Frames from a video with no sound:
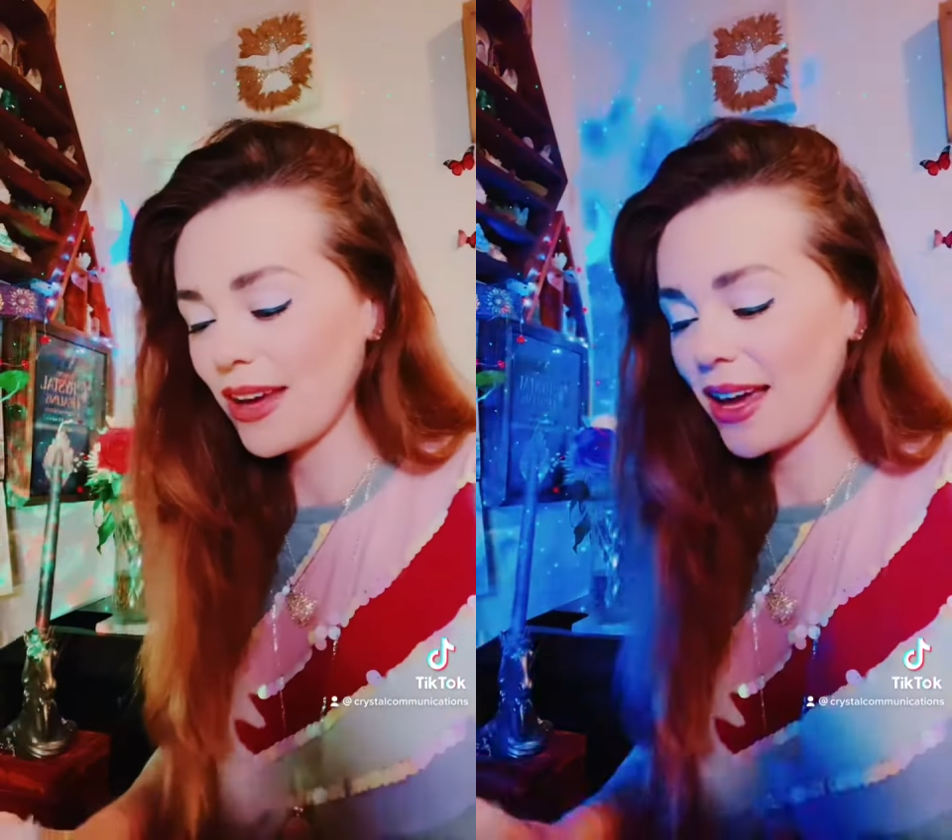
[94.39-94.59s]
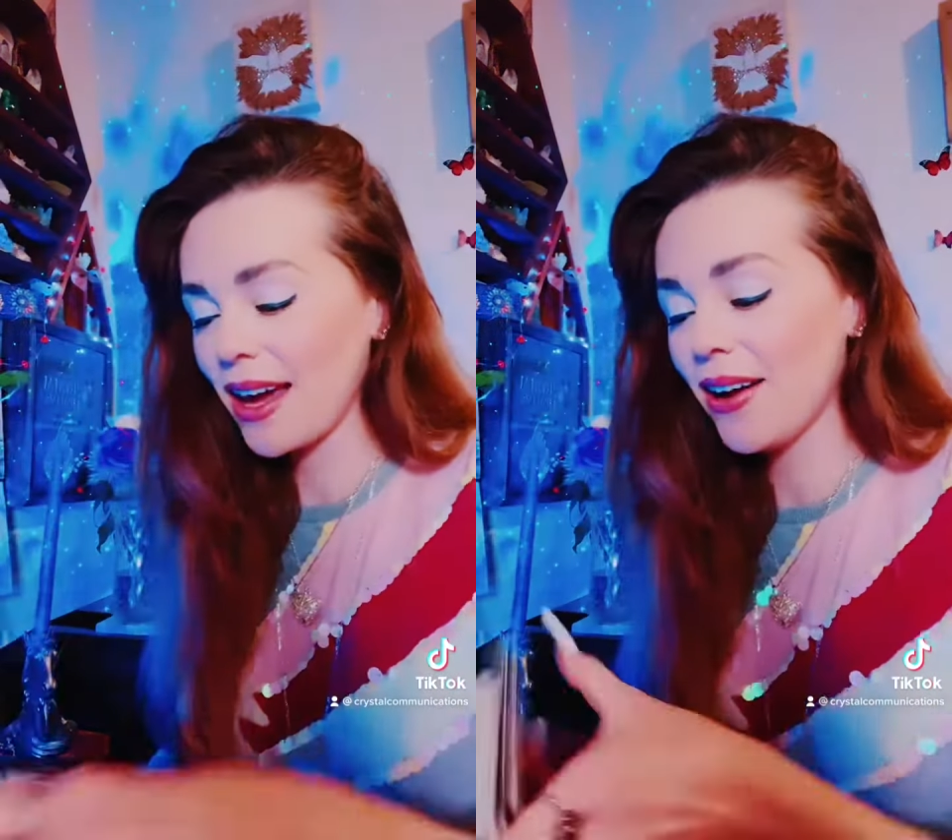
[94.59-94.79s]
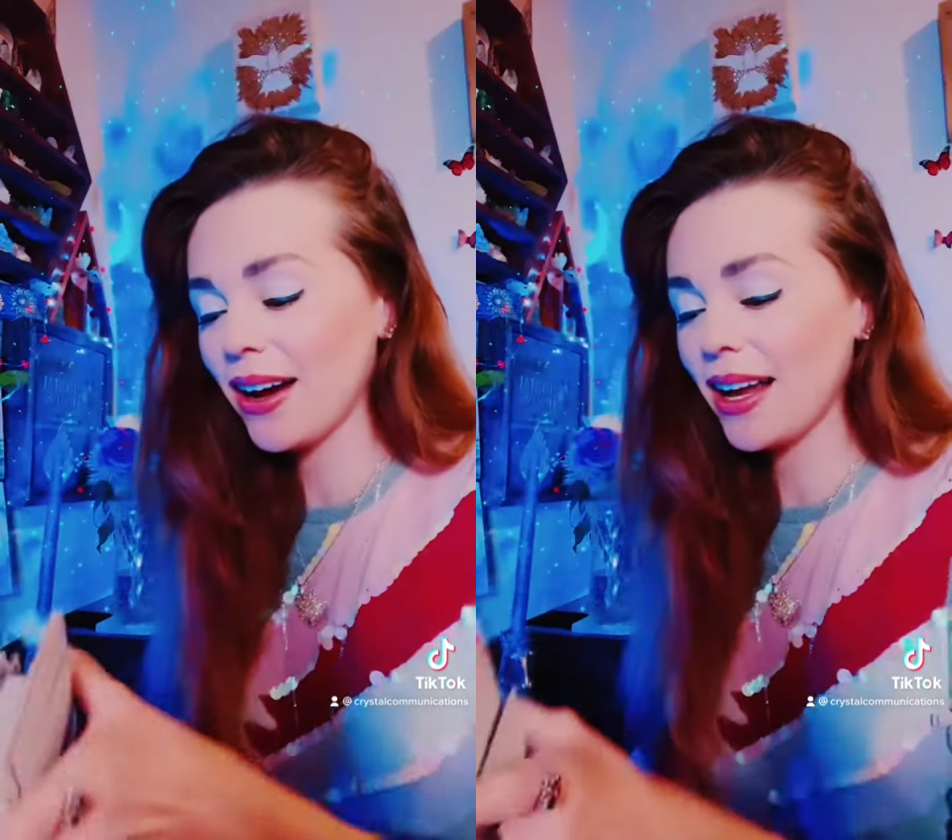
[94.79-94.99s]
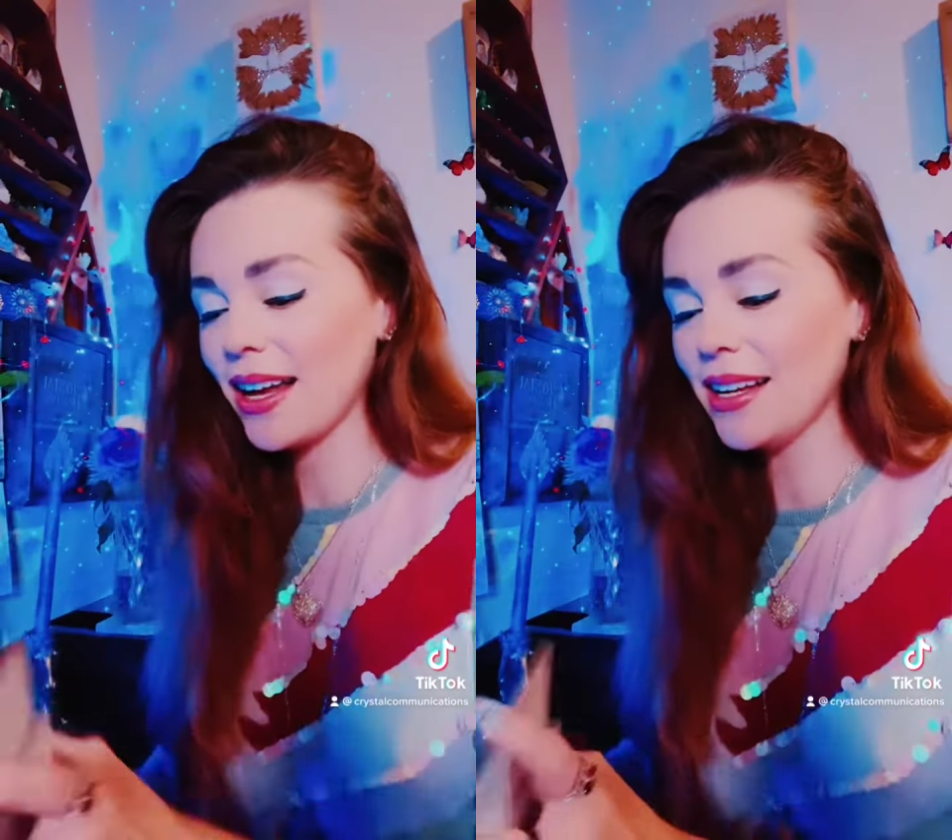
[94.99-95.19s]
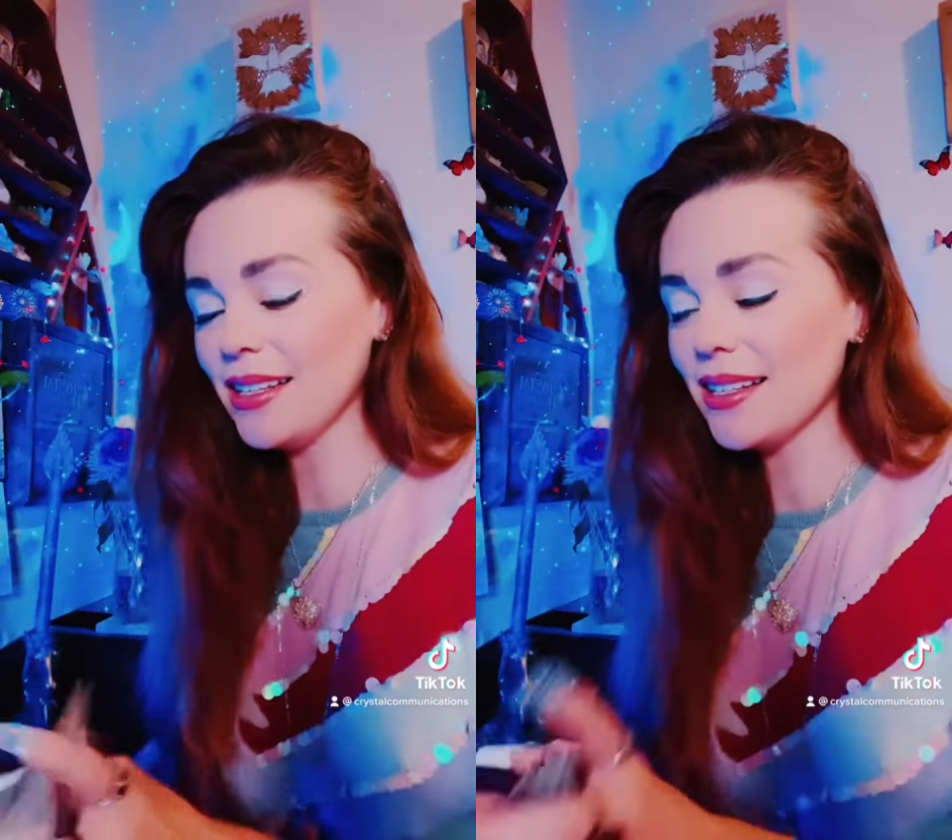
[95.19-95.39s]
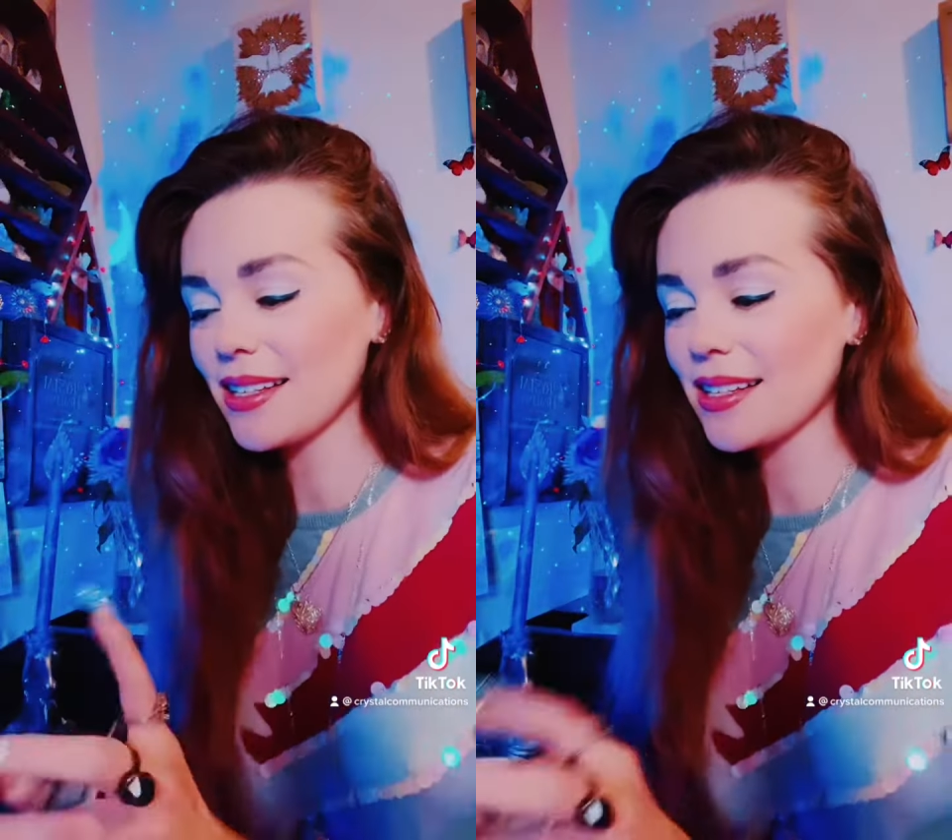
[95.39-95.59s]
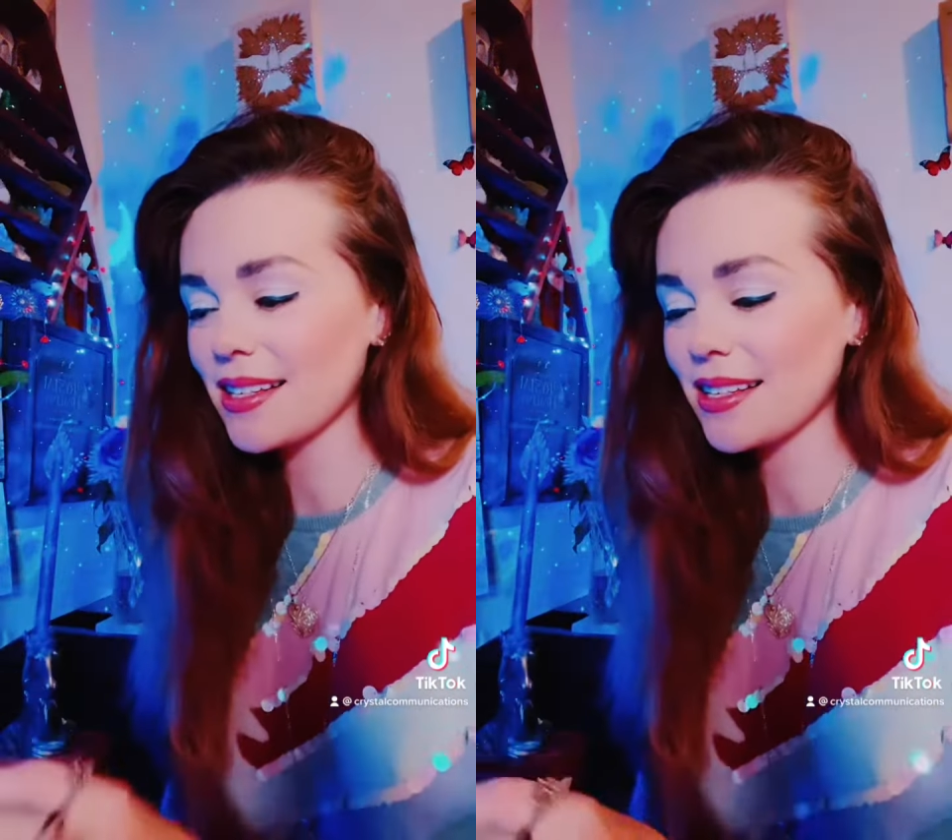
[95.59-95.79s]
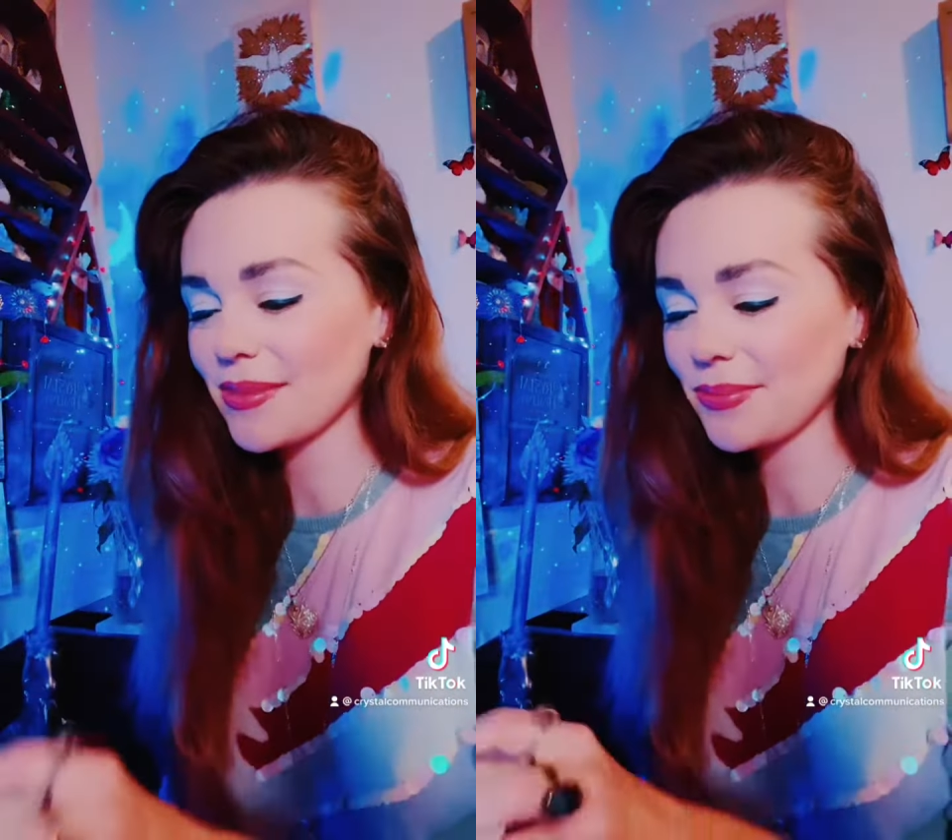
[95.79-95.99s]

aries